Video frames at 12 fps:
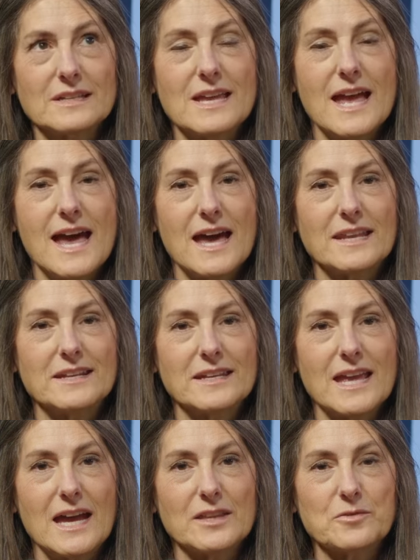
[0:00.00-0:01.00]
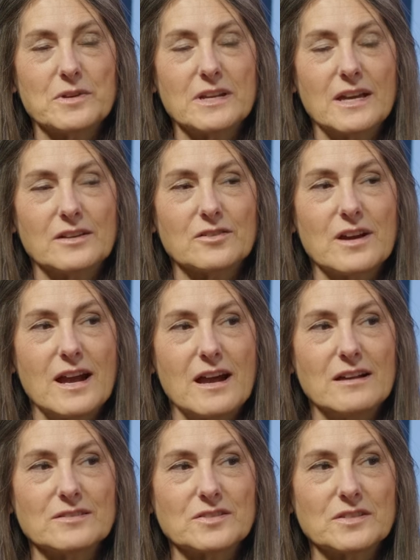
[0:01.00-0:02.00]
had a gathering at our
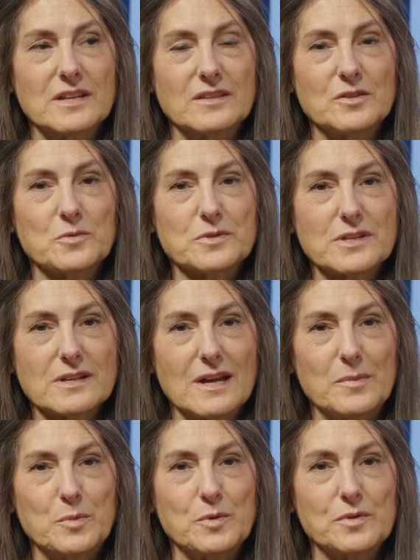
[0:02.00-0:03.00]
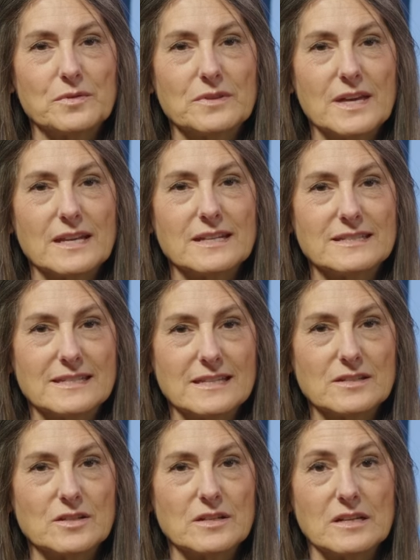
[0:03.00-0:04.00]
house, and there was a couple that
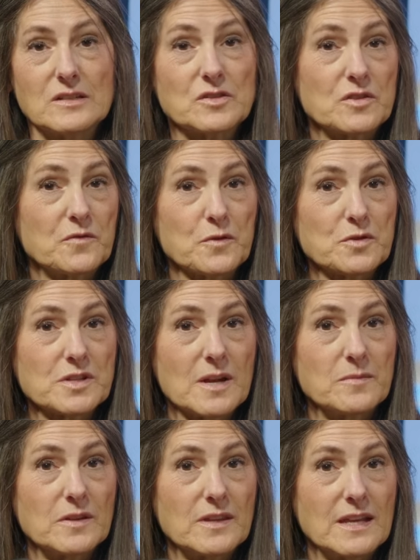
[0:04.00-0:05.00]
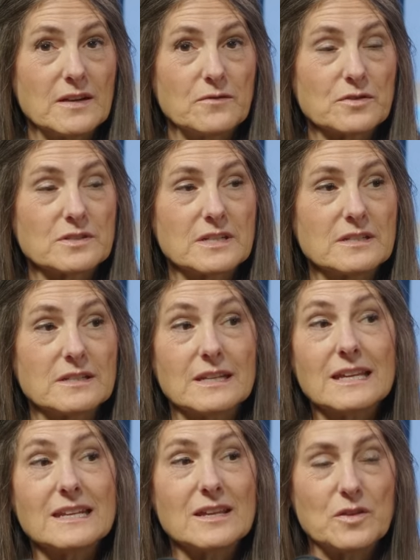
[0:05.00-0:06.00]
attended, and it's the first time that they'd ever attended
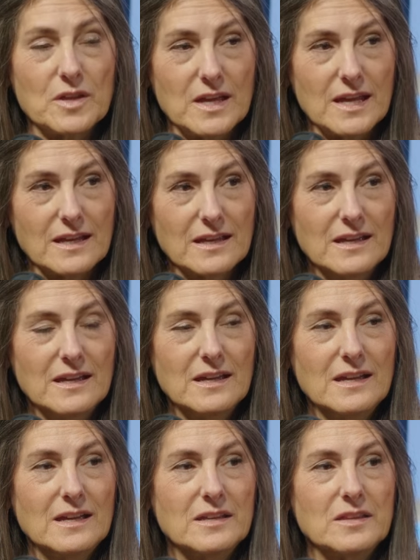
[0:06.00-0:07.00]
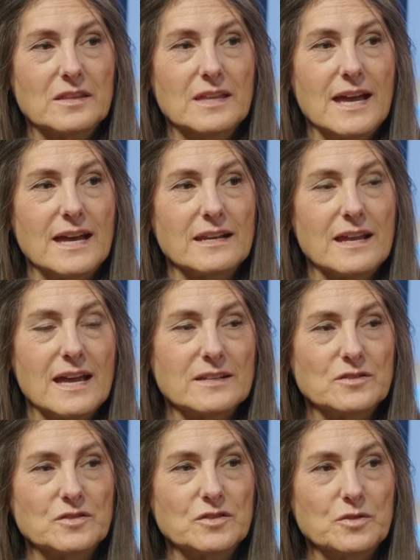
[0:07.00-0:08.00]
anything that
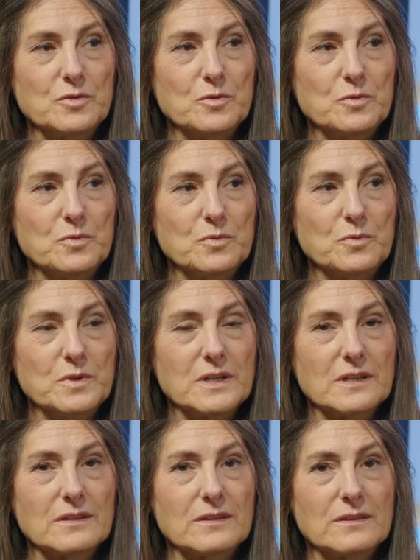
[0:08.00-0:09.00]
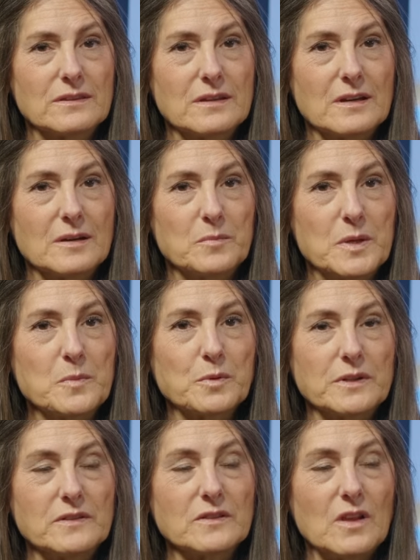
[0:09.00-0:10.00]
had to do with
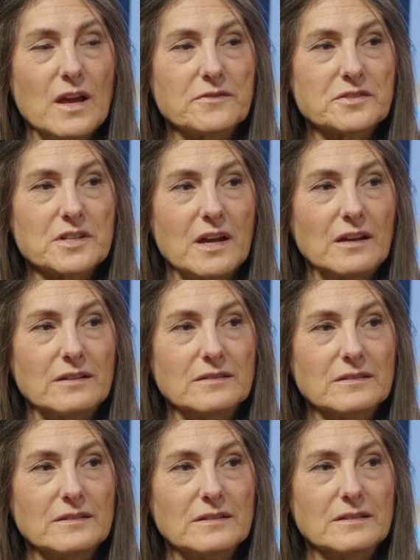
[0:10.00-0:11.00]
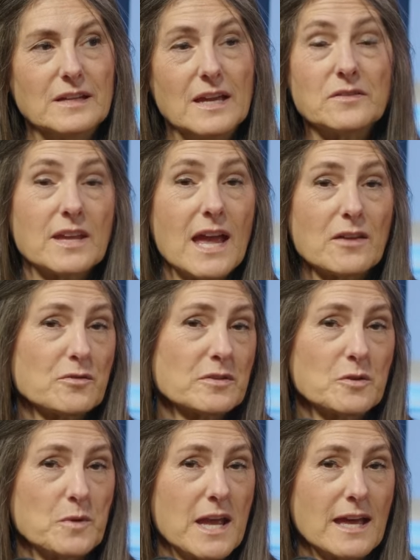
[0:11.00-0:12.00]
people in the lifestyle. And the gathering
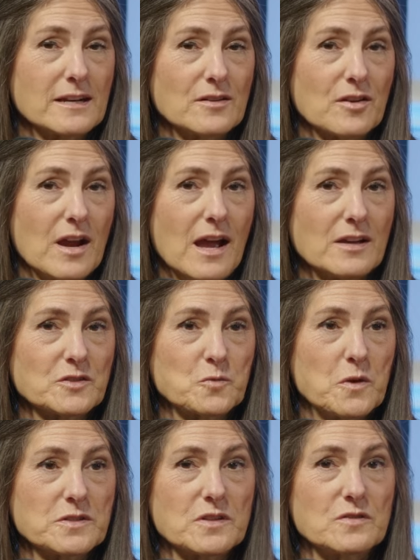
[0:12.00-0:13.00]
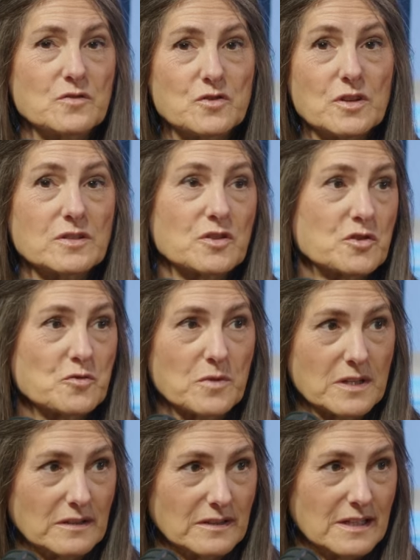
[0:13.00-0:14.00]
that we had at our house wasn't just
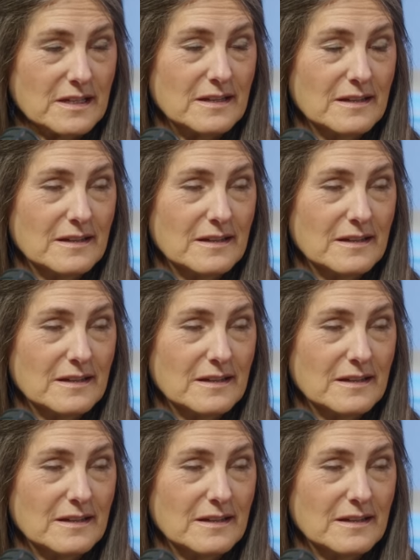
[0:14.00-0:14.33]
strictly